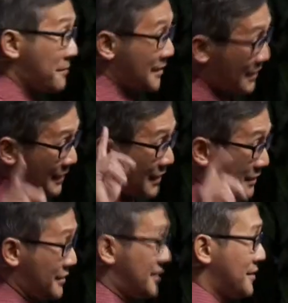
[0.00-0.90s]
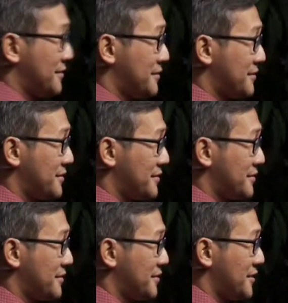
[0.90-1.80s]
but He does.
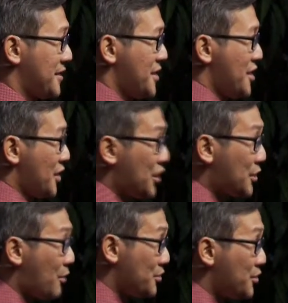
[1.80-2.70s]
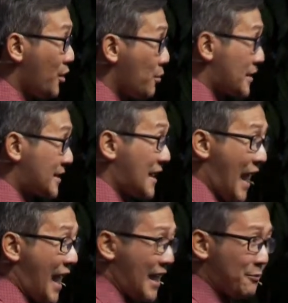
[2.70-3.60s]
Amen. You don't know what's the
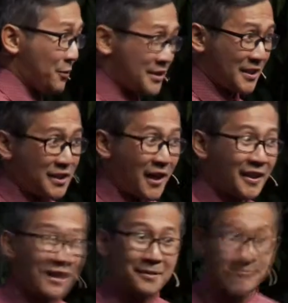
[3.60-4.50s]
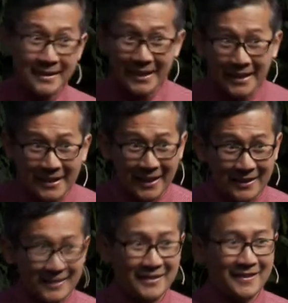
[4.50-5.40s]
aim, what's the target, but He
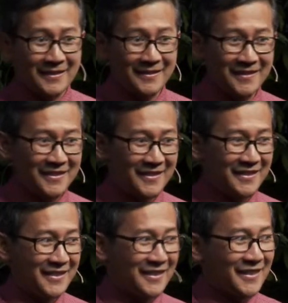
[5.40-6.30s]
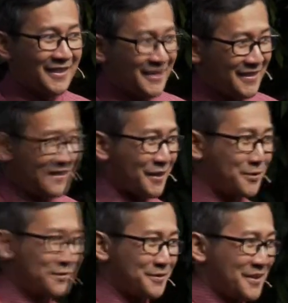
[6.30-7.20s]
does.
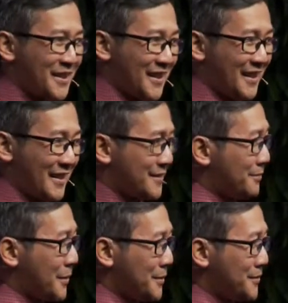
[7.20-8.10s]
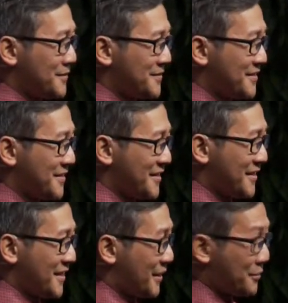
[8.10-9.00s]
So, as a bow
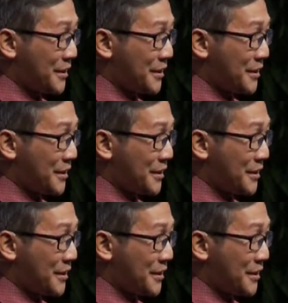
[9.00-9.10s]
that we